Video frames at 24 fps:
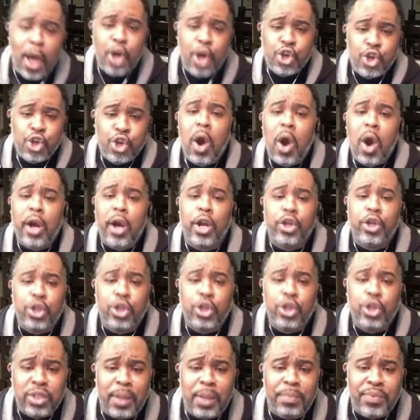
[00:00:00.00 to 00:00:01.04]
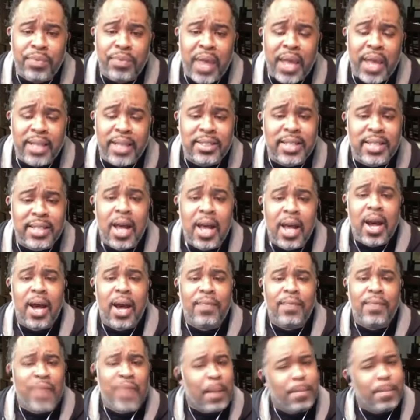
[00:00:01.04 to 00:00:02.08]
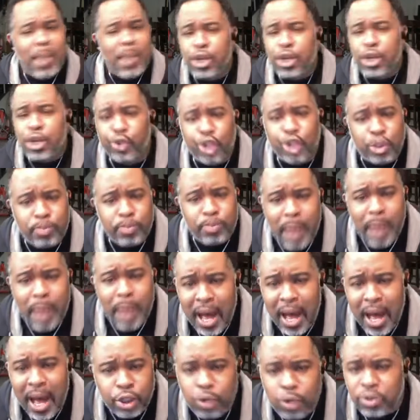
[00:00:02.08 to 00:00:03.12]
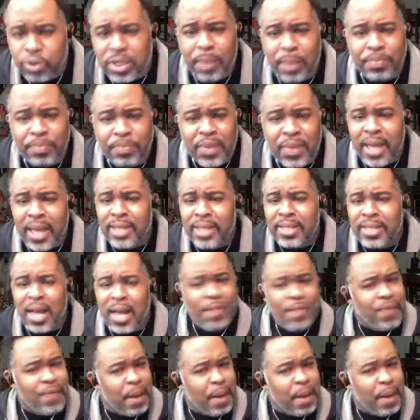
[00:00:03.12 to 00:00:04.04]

you ought to do some things that, uh, that make you smile, do some things uh,